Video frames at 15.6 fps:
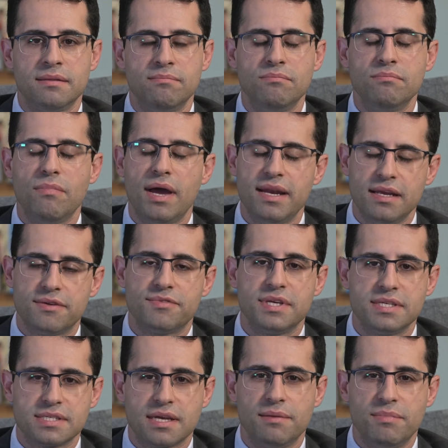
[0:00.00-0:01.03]
many of
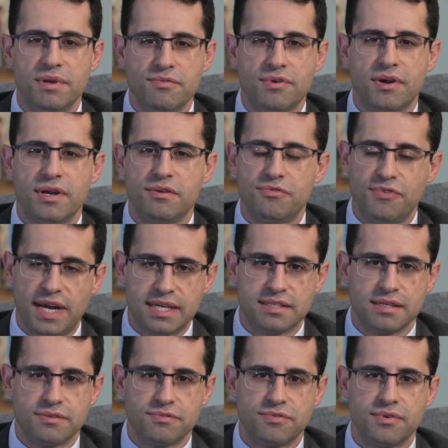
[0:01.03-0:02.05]
these can be very
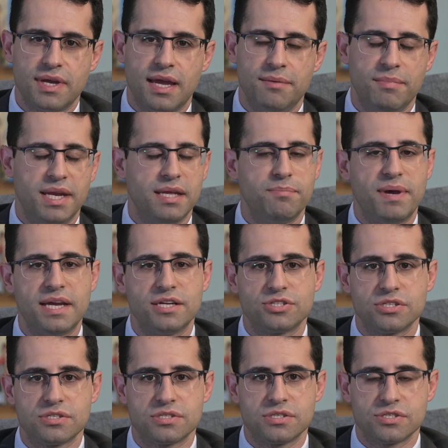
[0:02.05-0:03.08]
effective, and many
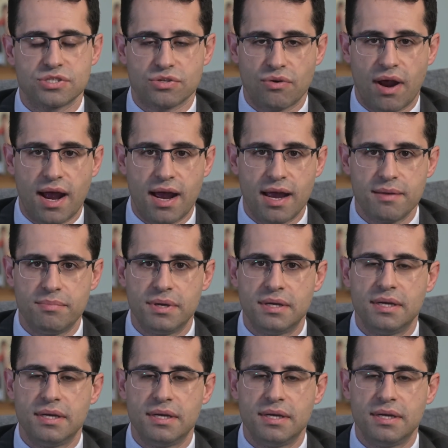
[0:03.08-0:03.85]
patients describe